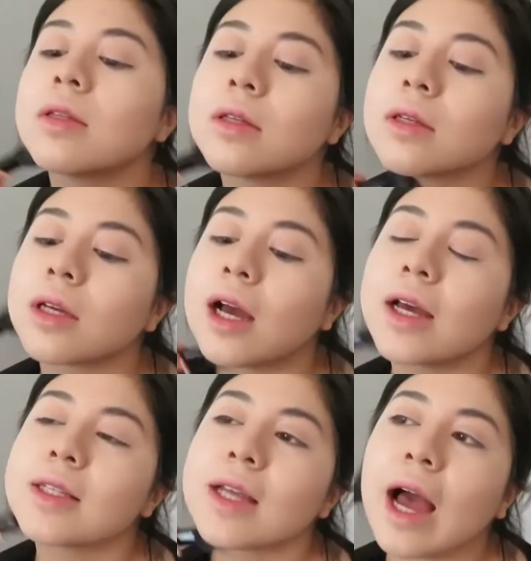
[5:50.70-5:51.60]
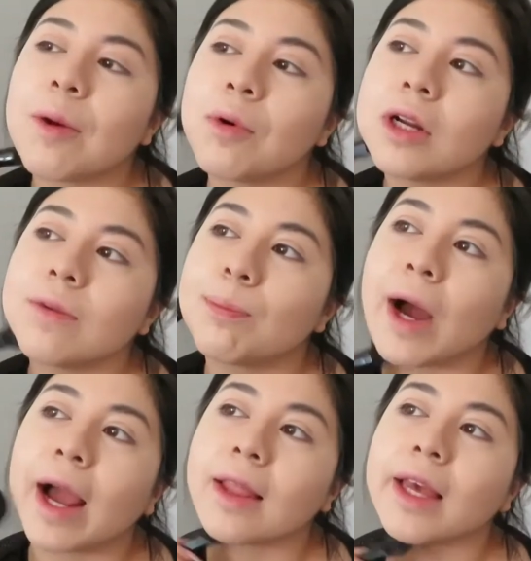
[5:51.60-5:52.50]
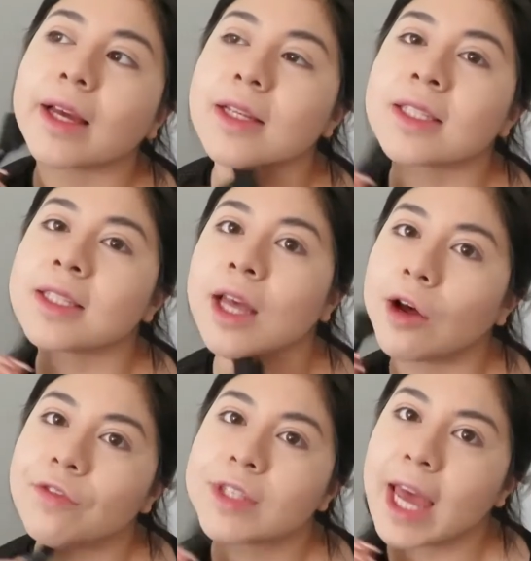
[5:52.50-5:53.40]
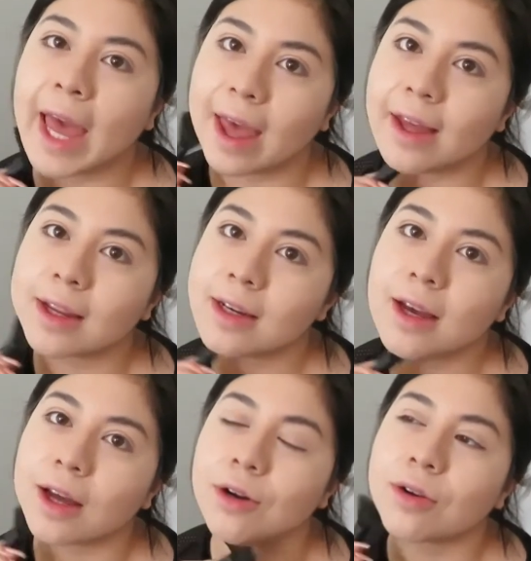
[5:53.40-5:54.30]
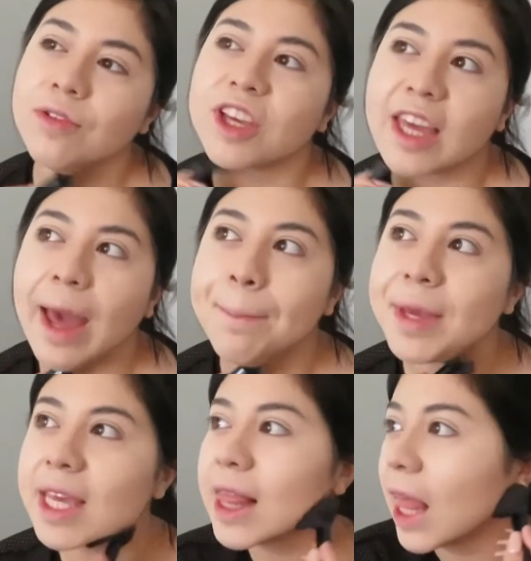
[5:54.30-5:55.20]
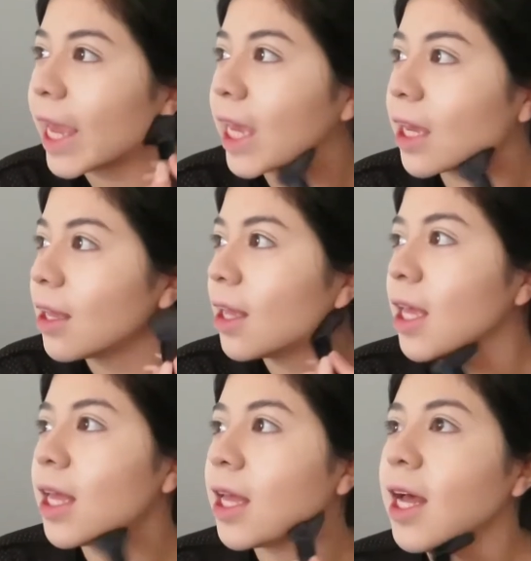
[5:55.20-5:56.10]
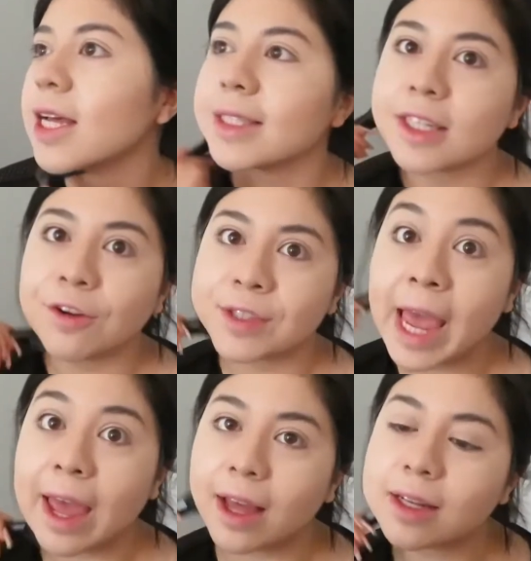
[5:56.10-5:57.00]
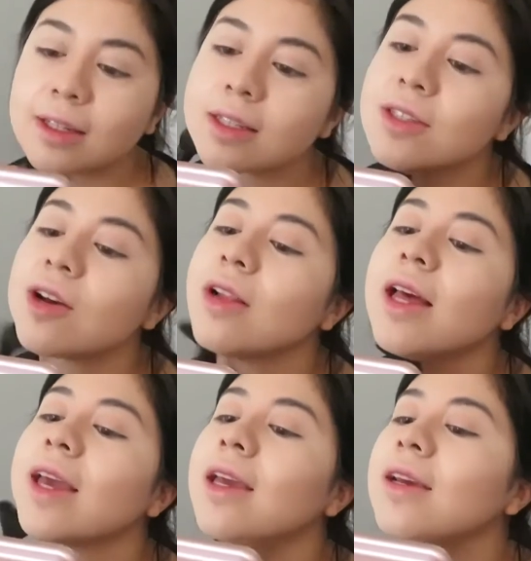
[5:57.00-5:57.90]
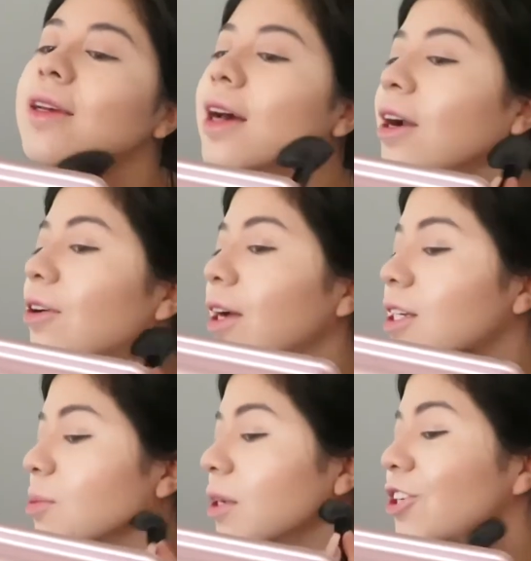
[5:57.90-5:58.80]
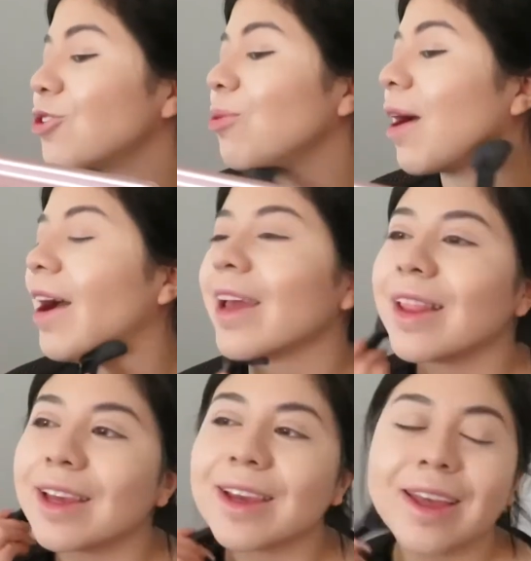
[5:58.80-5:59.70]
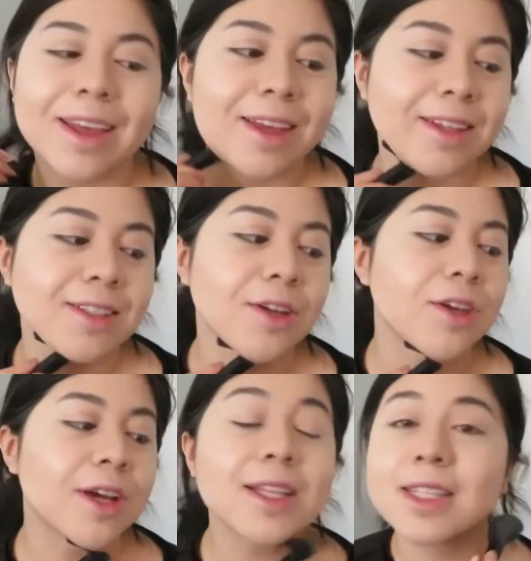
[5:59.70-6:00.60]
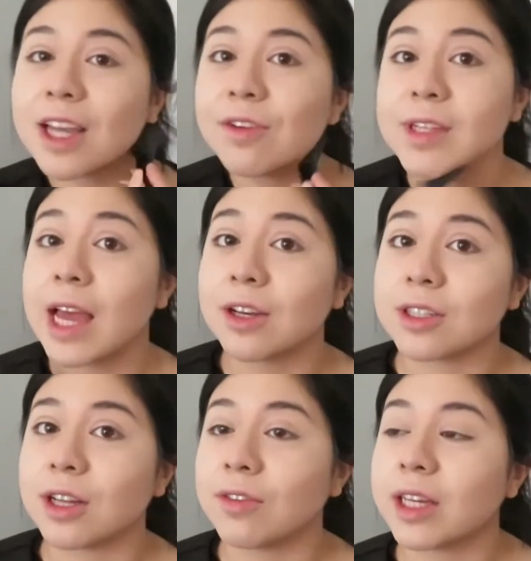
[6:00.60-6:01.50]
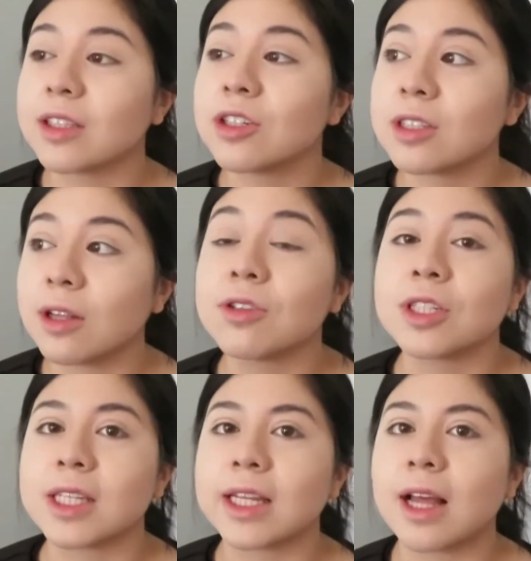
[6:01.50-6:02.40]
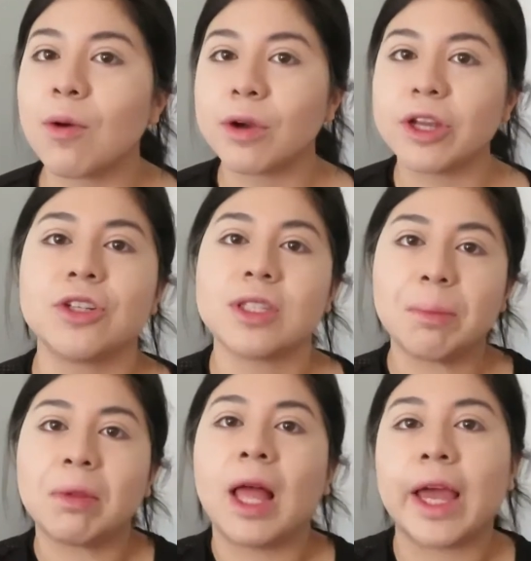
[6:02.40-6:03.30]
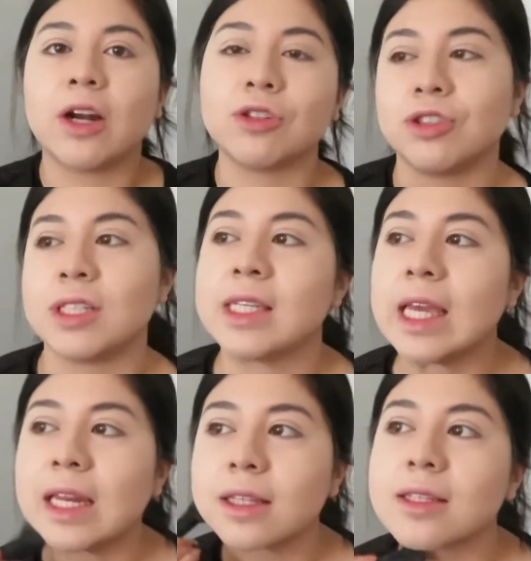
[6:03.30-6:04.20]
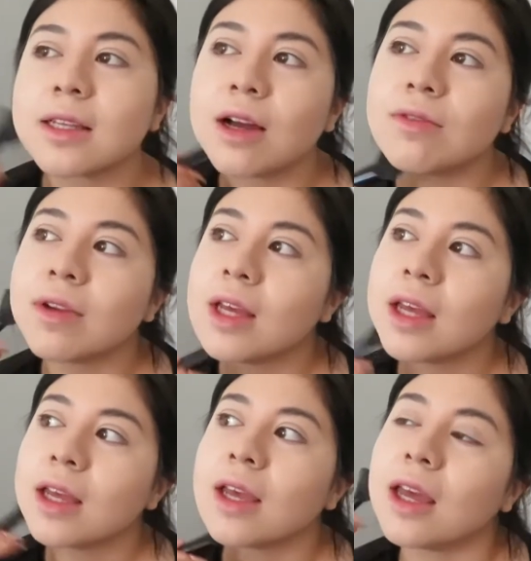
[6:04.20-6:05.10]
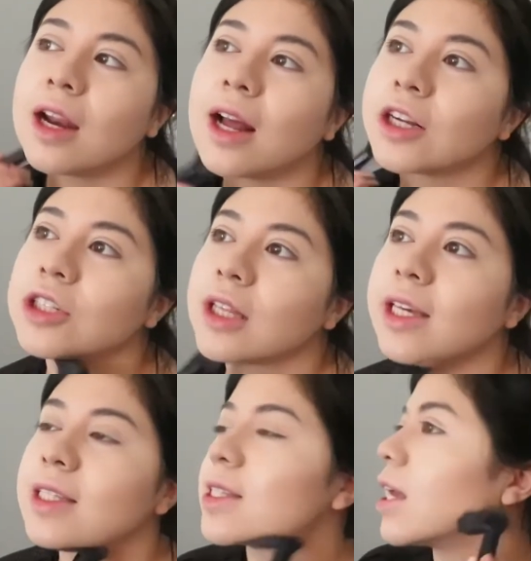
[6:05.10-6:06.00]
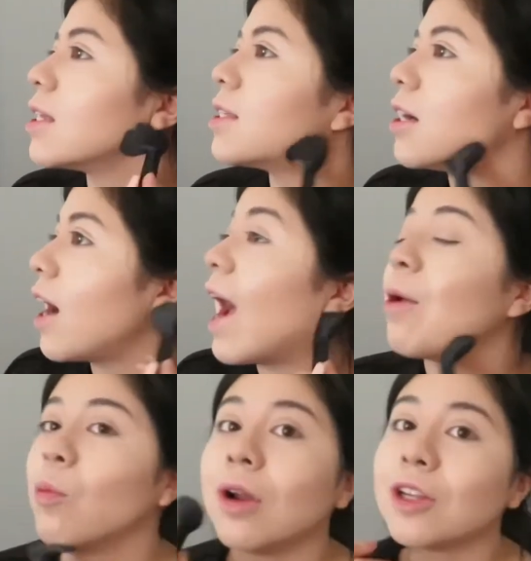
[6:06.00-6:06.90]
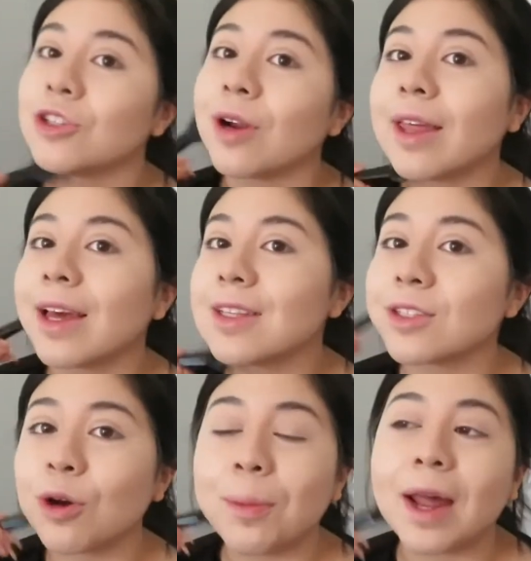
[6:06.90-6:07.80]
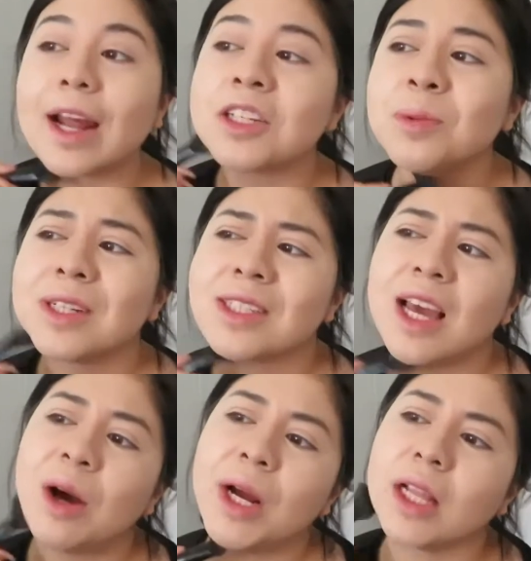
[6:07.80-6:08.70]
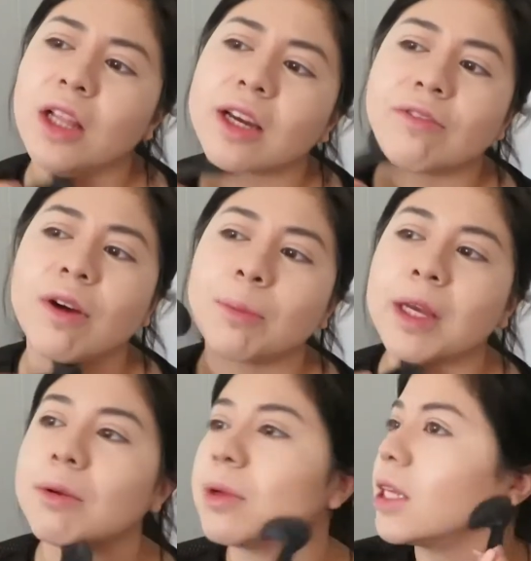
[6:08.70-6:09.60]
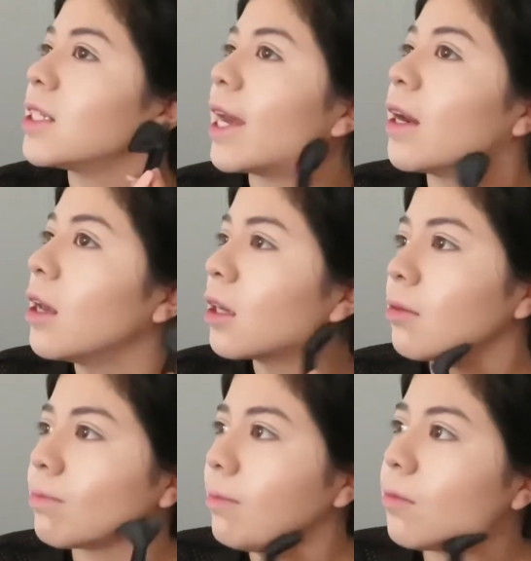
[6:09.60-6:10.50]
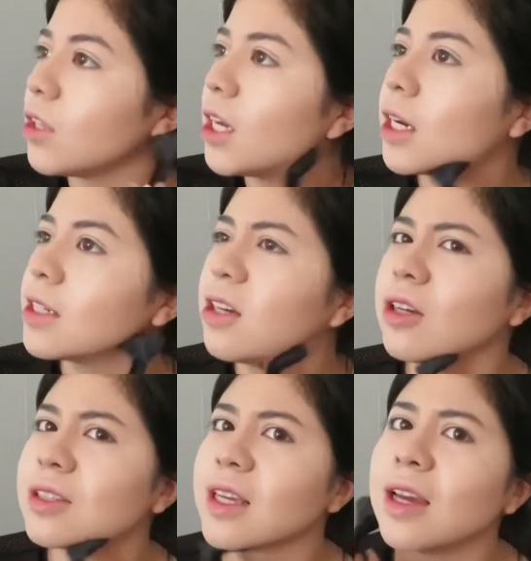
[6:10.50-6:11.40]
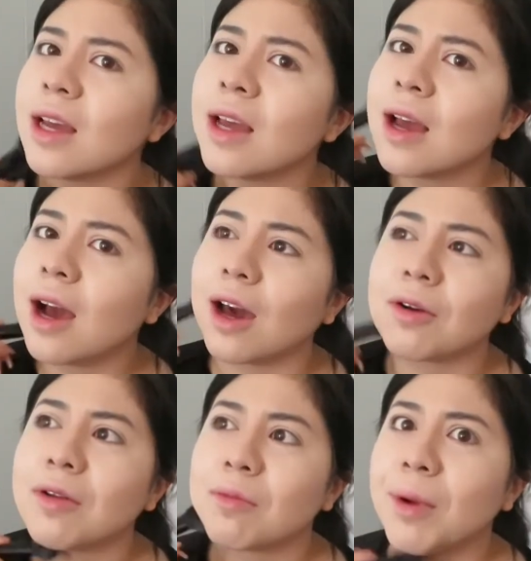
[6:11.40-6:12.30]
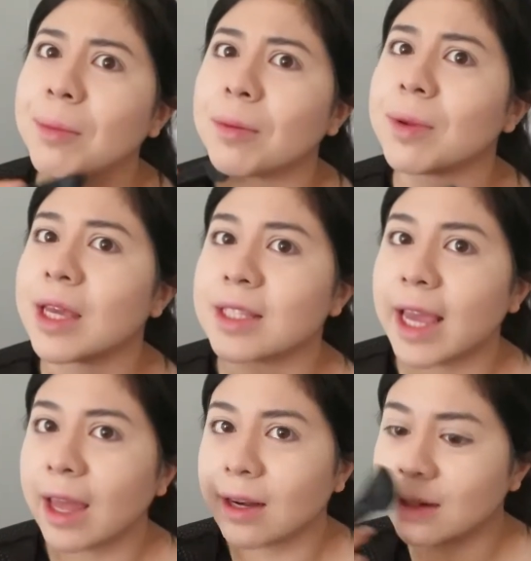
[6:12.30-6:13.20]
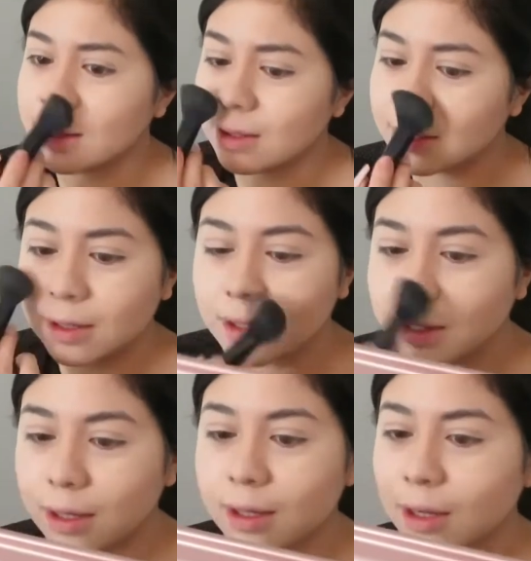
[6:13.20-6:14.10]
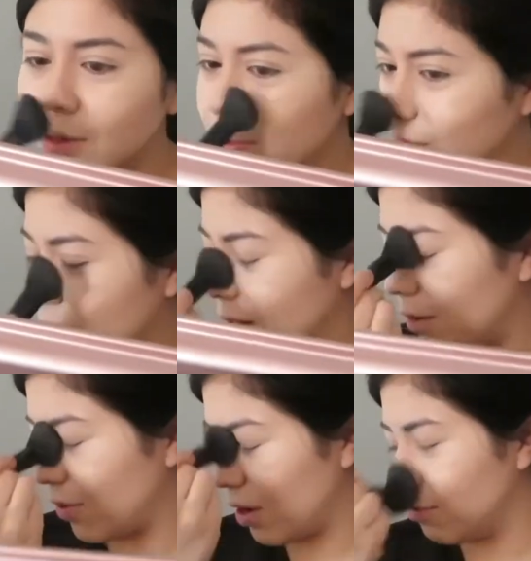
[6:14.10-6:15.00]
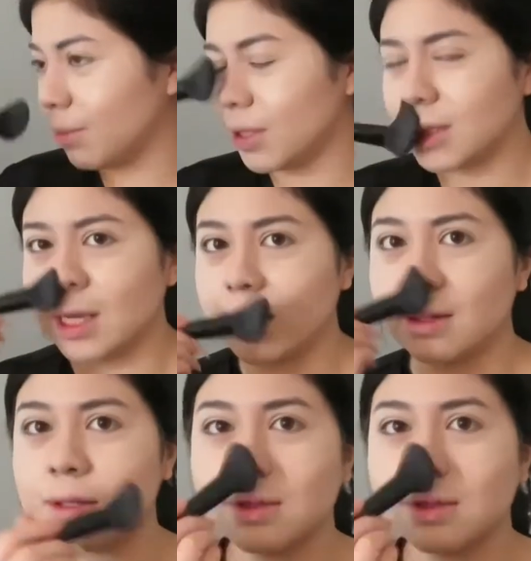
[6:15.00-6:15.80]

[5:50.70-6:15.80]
Guys, I want to buy like a self tan. I don't know if you get me, like a self tan. So like, I don't know, I just want to try, like, so you can self tan yourself. Like there's lotions like that where you apply it on your skin and stuff and it actually like stays there. I want to try that so bad. I just want to see how I look if I'm like really tan, because honestly I don't even remember being tan. I don't even think I've ever been tan.